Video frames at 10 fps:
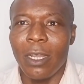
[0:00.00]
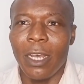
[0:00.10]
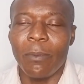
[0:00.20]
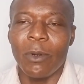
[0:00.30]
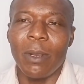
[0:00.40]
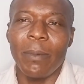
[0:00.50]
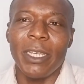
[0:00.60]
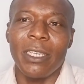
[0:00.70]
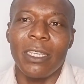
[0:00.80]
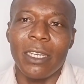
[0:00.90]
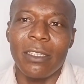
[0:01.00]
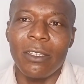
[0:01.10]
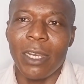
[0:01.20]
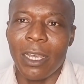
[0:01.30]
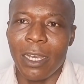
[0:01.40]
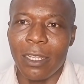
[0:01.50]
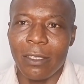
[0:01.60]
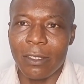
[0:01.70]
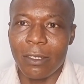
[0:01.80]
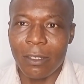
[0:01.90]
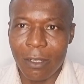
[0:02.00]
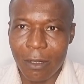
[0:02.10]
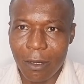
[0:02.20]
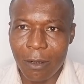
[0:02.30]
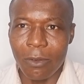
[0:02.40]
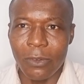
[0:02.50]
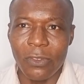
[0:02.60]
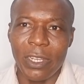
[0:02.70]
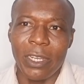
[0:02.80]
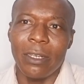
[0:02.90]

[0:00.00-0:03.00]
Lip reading: and probably get your accounts closed down,